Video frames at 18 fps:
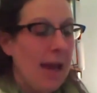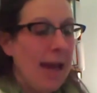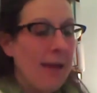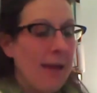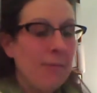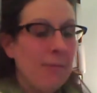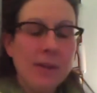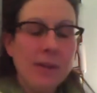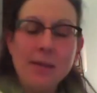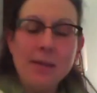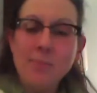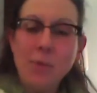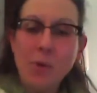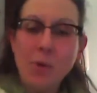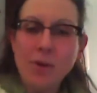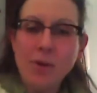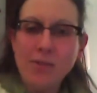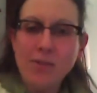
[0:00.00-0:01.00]
And really
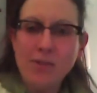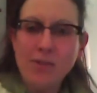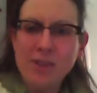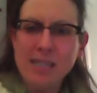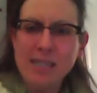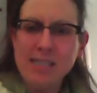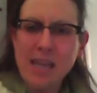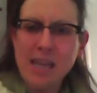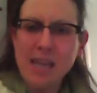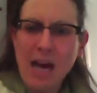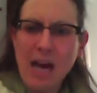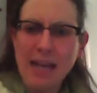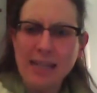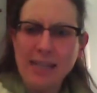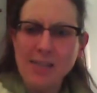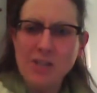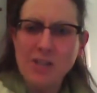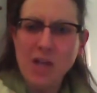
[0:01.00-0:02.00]
important for these
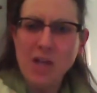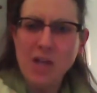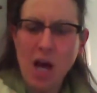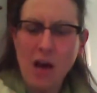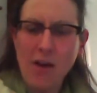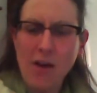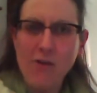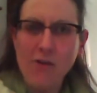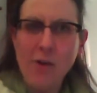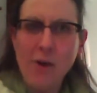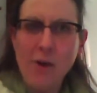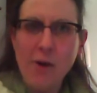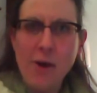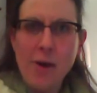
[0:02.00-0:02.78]
kinds of